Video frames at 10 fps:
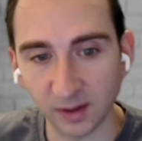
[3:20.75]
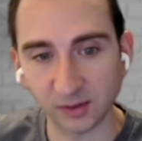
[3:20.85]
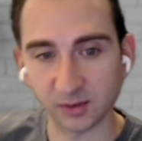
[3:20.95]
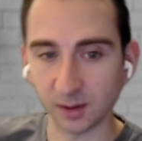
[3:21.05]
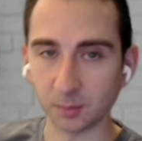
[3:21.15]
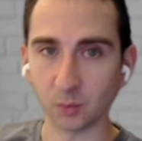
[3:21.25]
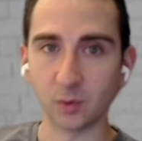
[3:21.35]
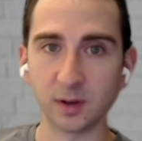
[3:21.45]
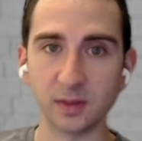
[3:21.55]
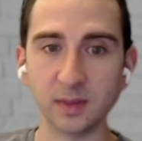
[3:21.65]
So that's
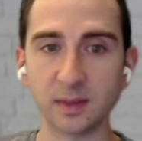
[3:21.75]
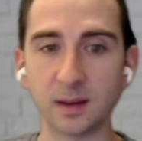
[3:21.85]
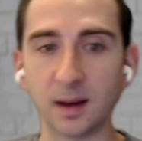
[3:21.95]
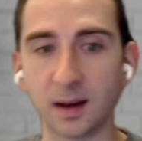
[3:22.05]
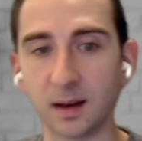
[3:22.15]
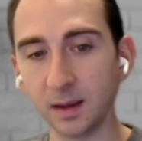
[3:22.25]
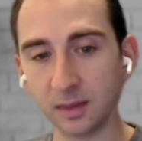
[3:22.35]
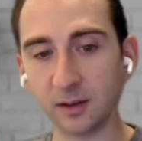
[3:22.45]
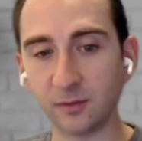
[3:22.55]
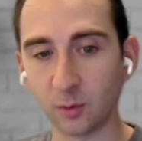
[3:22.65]
number one,
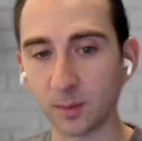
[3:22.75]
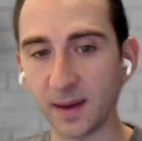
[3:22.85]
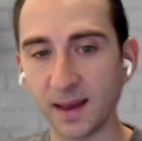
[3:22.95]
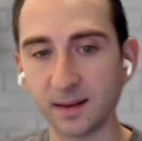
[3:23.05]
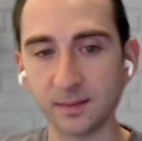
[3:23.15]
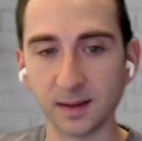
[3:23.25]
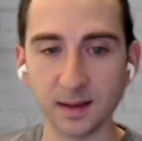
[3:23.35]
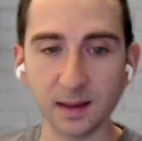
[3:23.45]
the format.